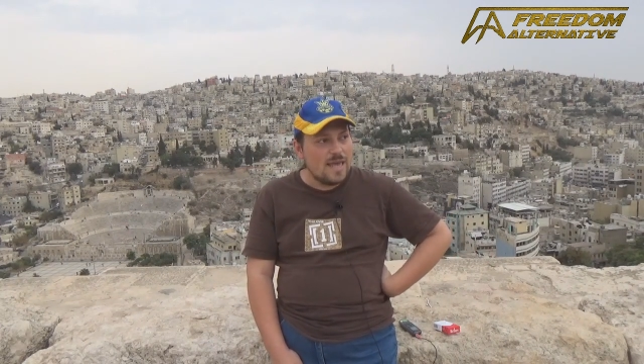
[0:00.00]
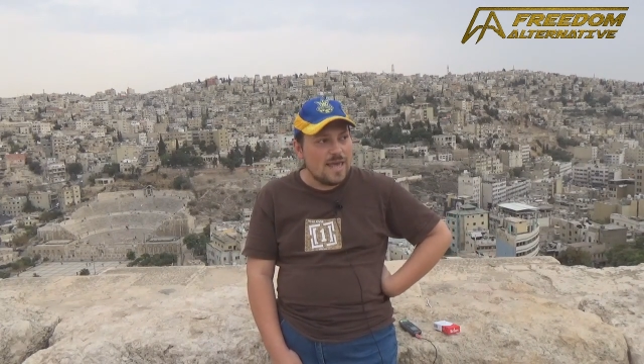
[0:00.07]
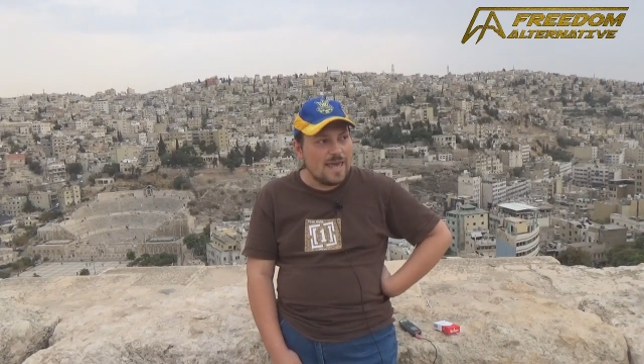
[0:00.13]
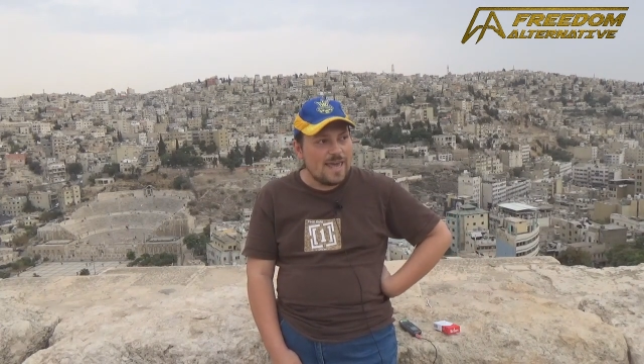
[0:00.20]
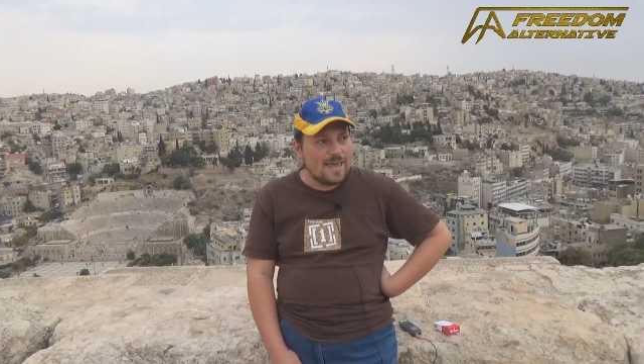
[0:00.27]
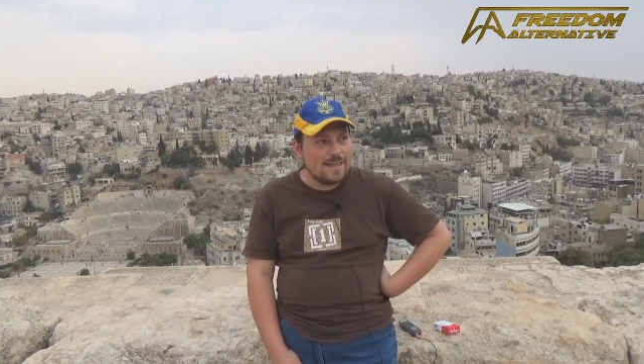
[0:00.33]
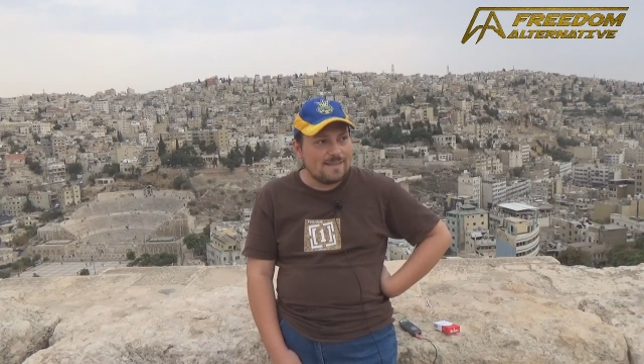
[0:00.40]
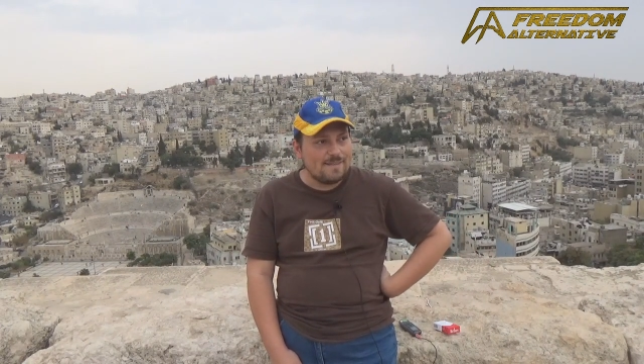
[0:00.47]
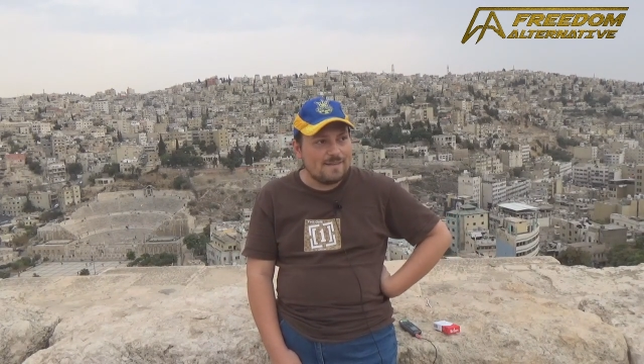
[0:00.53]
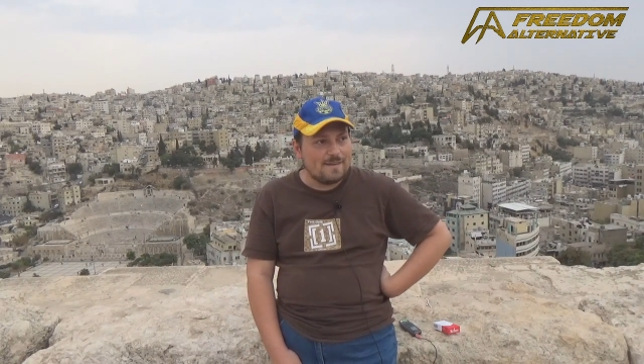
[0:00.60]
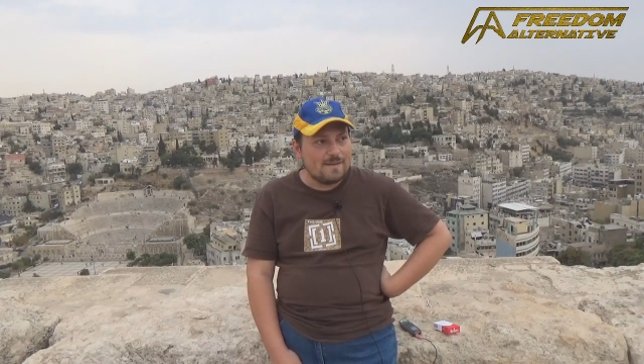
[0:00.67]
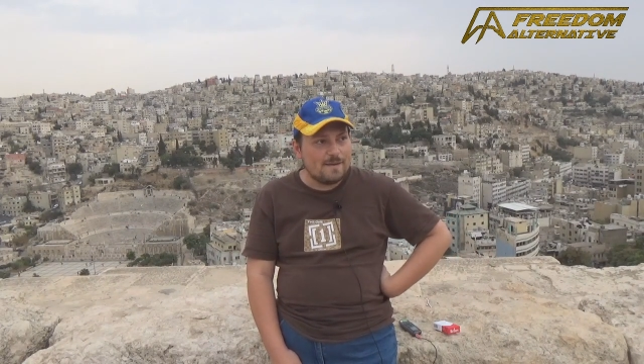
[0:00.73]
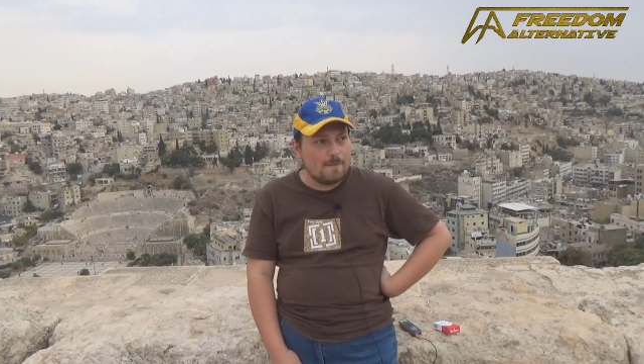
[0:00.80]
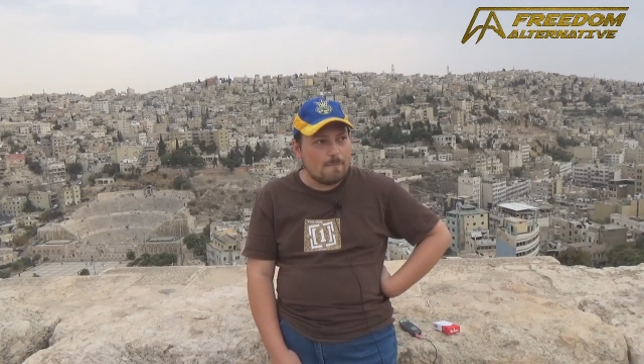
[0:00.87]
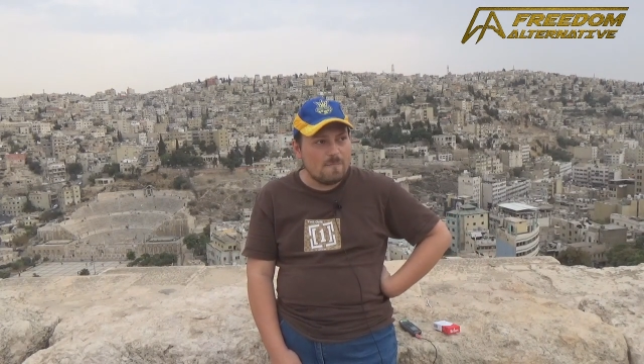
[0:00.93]
and
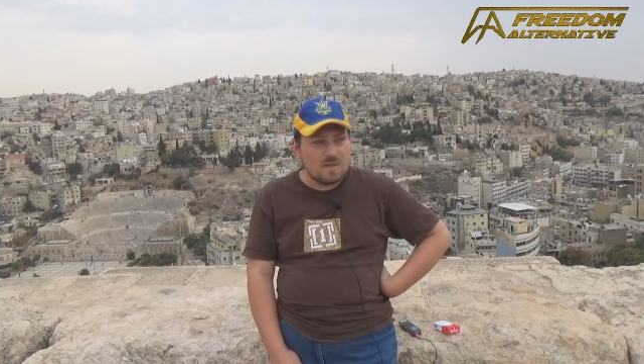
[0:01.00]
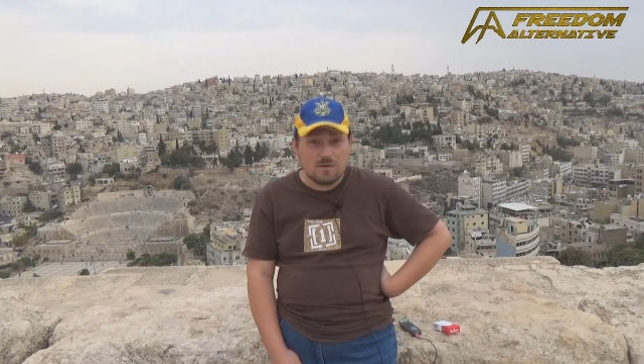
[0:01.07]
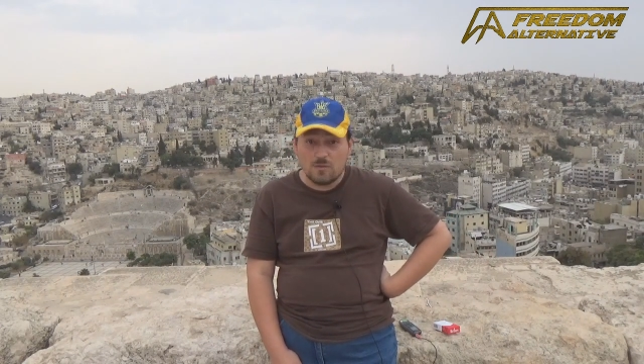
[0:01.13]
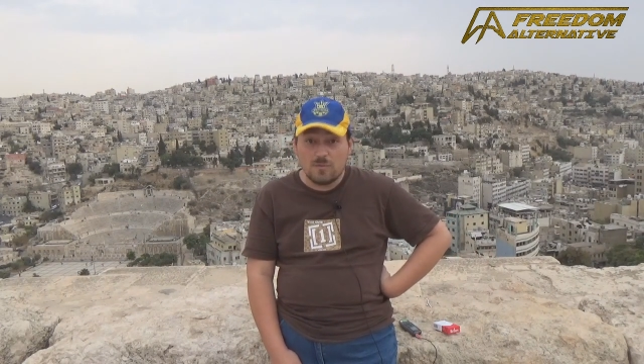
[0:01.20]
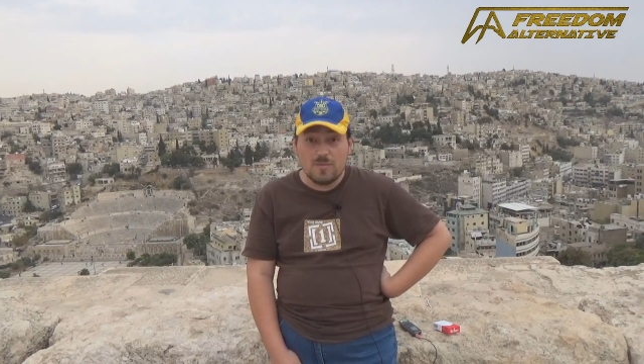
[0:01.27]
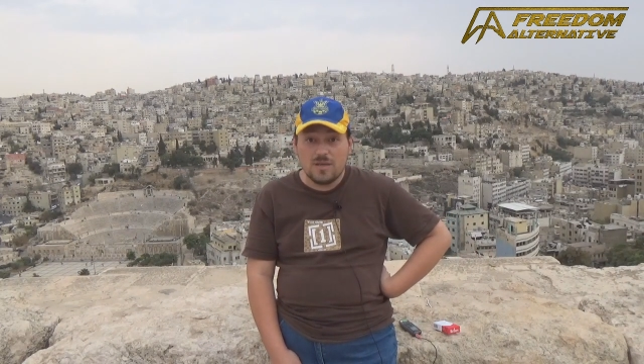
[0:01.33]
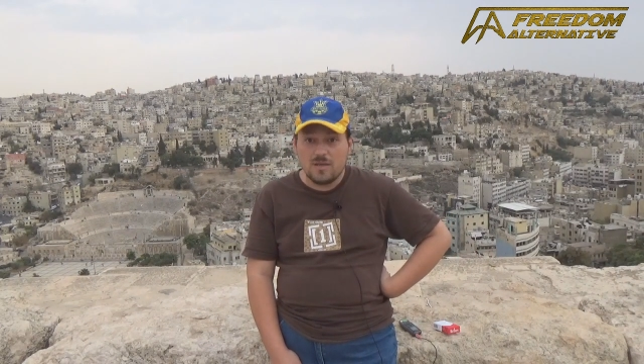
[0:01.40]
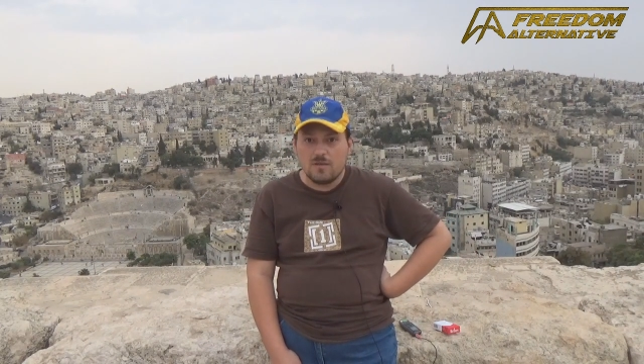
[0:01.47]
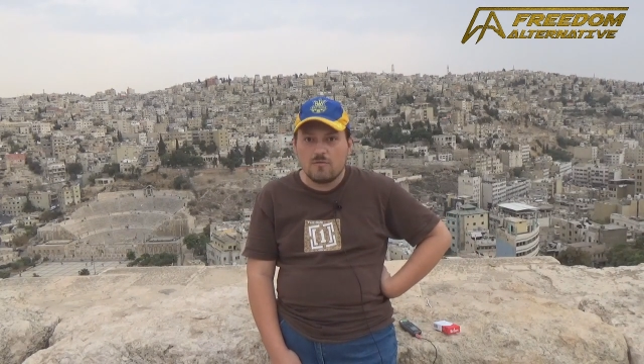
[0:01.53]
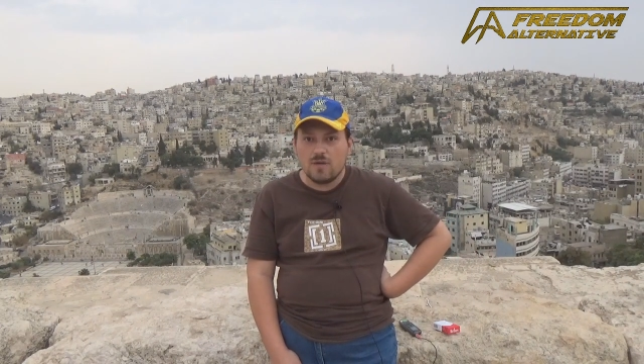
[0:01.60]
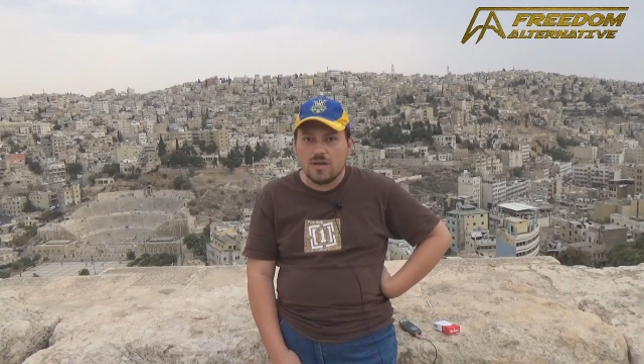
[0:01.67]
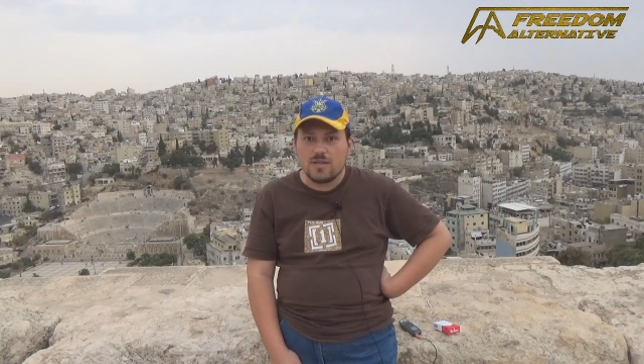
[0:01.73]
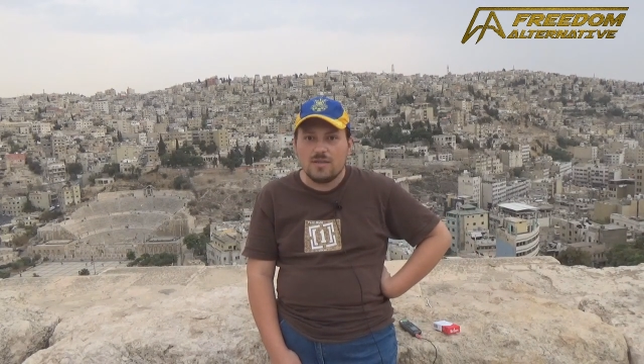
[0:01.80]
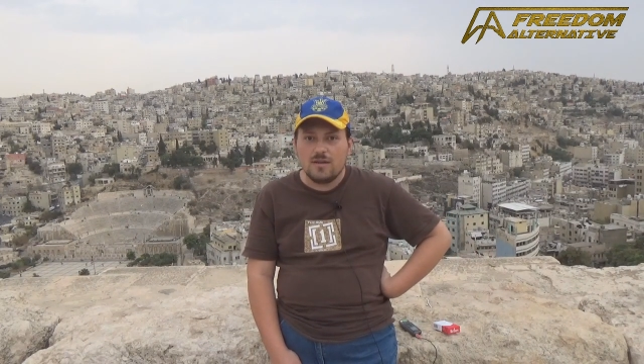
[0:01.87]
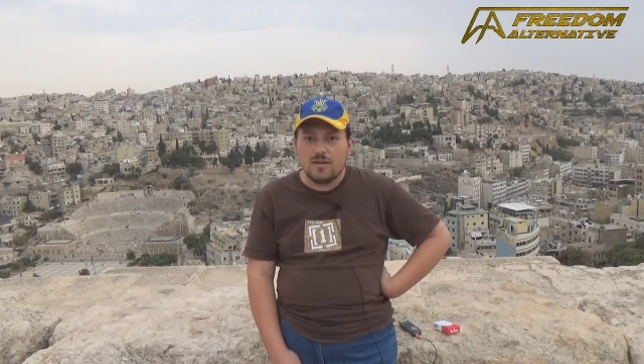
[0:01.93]
um, there will be
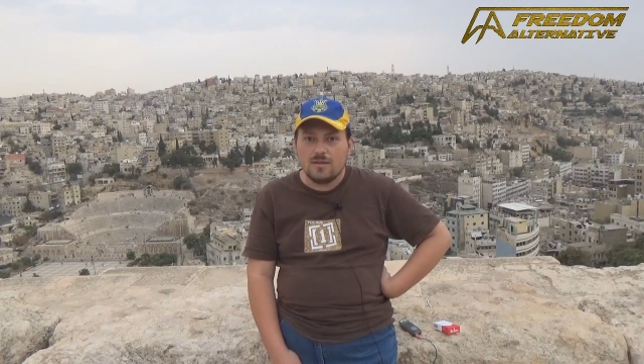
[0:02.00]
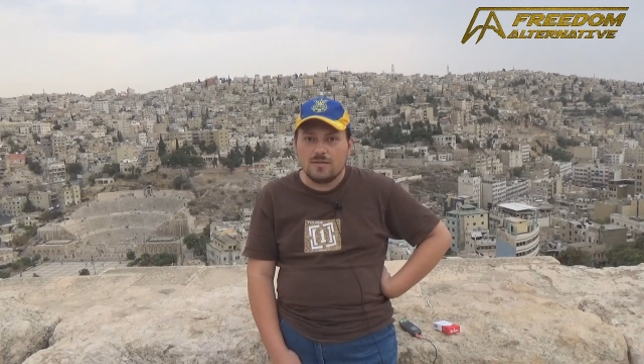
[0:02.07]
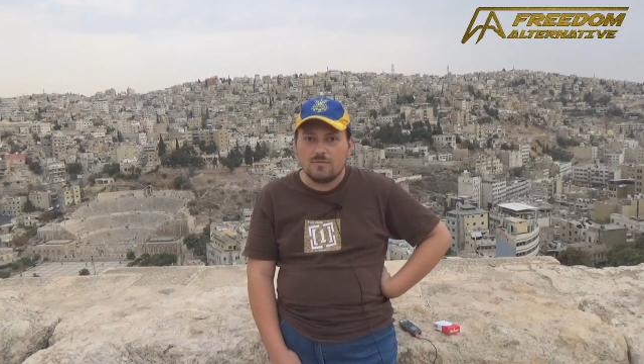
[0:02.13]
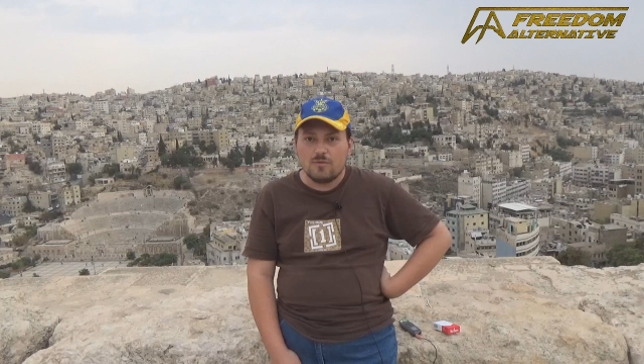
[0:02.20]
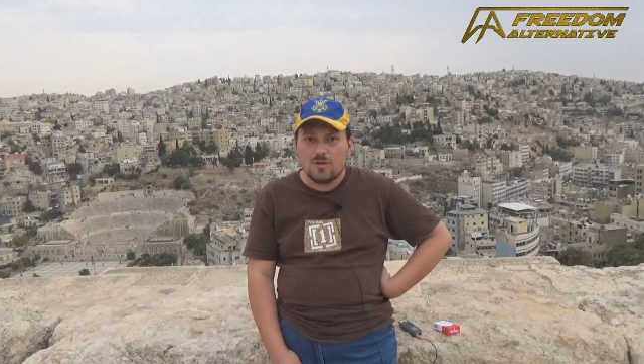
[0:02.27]
quite a lot.